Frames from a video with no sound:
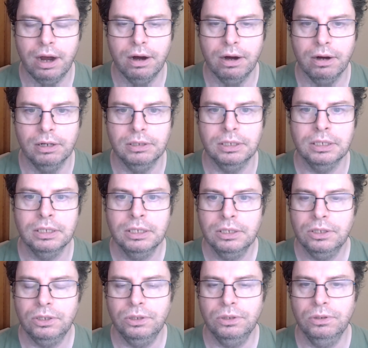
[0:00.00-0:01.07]
it very hard
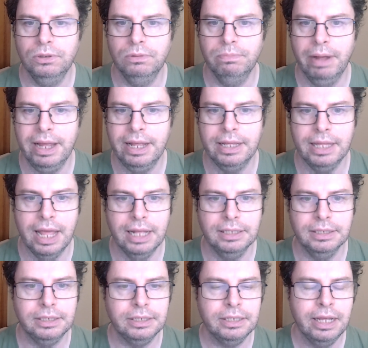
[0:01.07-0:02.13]
to make
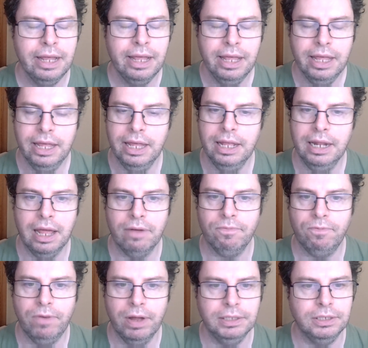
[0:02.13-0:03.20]
dents
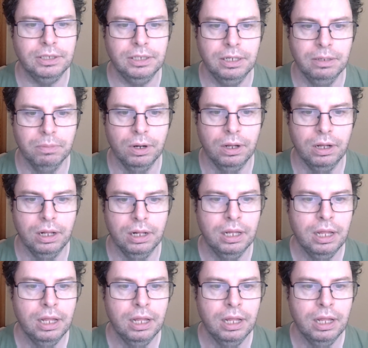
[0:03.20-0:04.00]
in that French team